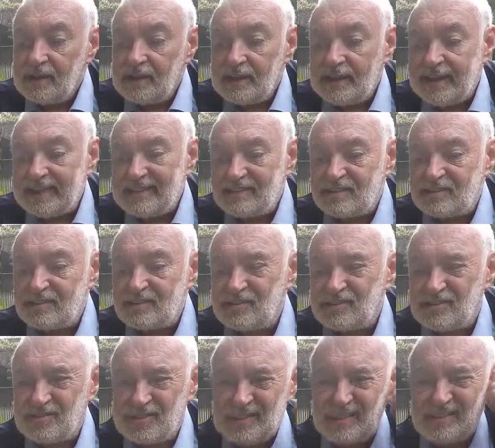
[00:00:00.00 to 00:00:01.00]

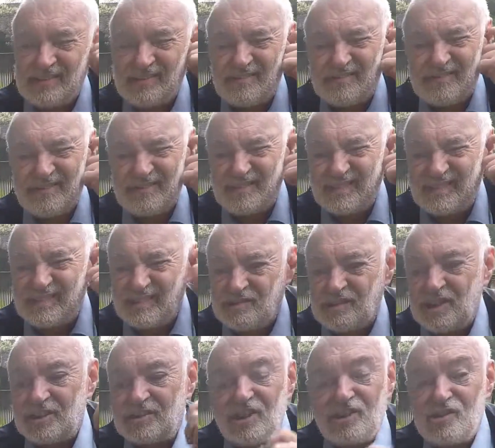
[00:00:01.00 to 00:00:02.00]
It's
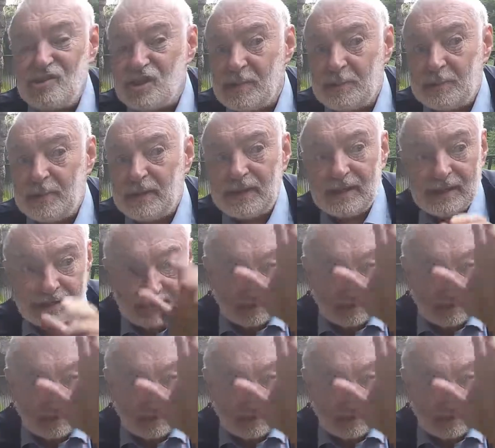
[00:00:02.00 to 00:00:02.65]
just a cheapy